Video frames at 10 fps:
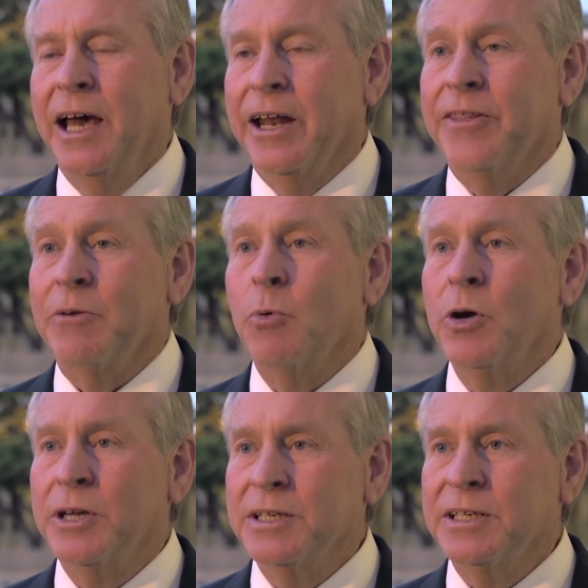and I think
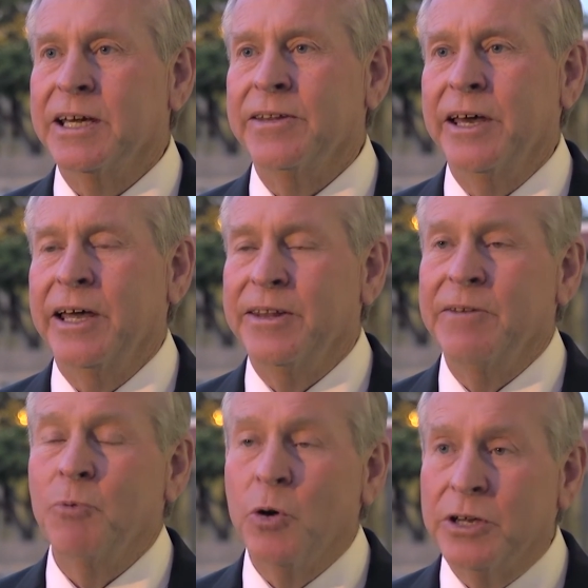working together and
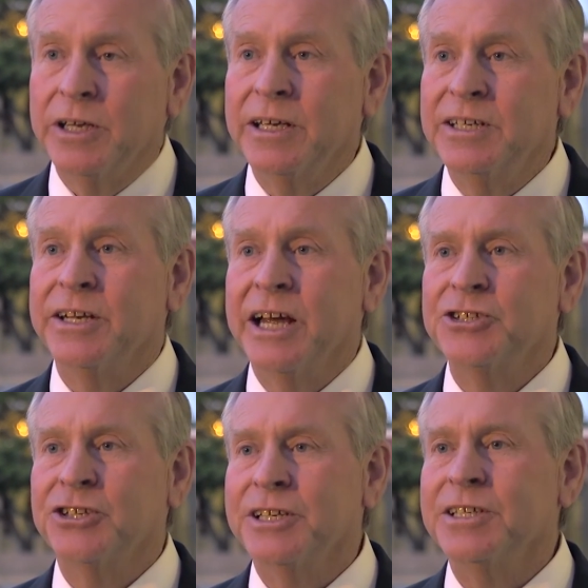then working
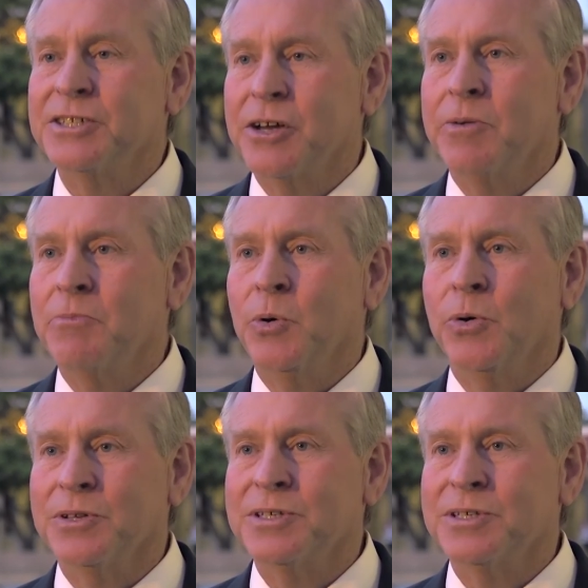internationally is so important.